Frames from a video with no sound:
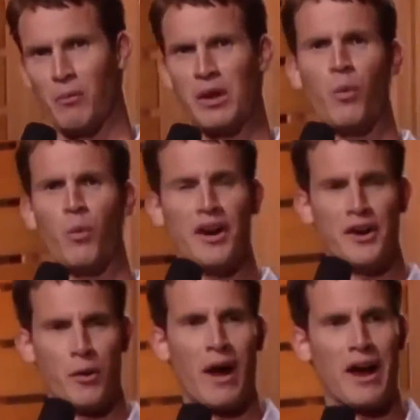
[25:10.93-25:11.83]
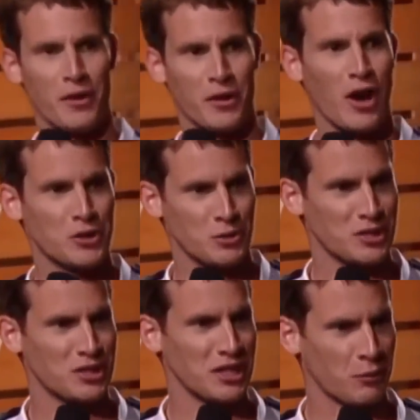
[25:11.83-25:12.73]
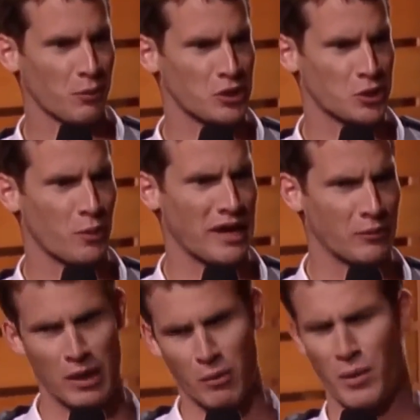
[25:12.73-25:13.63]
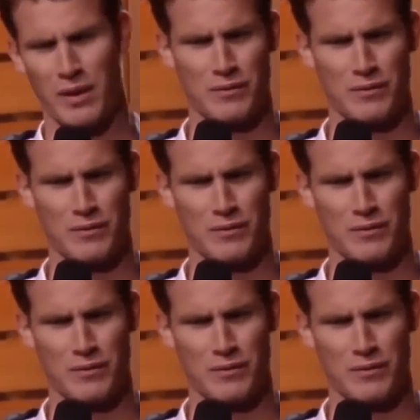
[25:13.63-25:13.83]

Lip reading: And we wonder why other countries think we're a train wreck